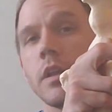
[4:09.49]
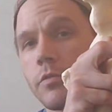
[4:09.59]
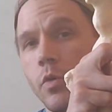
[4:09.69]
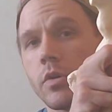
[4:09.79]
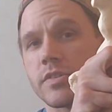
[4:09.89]
And
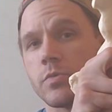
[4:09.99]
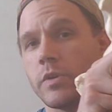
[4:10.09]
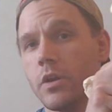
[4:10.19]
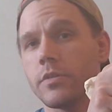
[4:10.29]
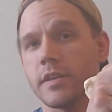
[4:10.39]
of course, we
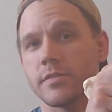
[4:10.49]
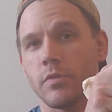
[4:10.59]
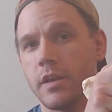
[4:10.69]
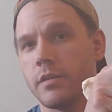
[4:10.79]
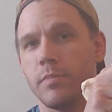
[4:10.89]
know this,
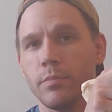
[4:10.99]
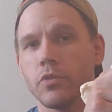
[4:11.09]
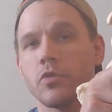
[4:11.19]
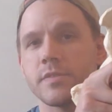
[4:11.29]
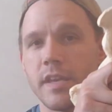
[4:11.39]
right? People
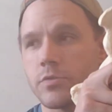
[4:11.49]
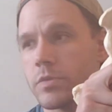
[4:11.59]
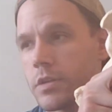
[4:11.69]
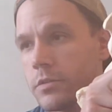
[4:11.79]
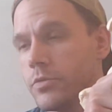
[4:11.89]
are obsessed
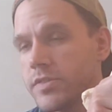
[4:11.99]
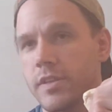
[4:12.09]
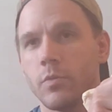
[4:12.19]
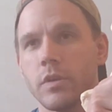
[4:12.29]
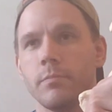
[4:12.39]
with glutes.
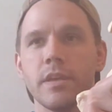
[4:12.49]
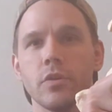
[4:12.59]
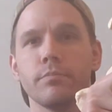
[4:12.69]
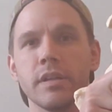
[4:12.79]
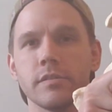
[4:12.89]
They want to make
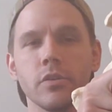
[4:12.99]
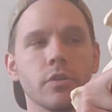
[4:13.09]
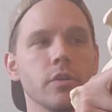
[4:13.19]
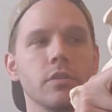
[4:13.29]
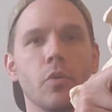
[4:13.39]
their butts
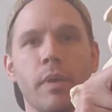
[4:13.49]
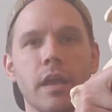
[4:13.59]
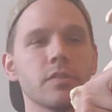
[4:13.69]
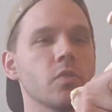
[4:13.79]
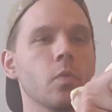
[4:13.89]
look good in their
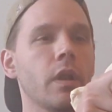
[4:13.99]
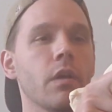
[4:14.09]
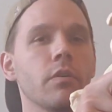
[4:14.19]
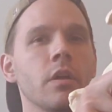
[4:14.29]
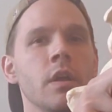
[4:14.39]
pants or
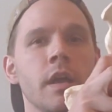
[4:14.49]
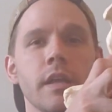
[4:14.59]
whatever.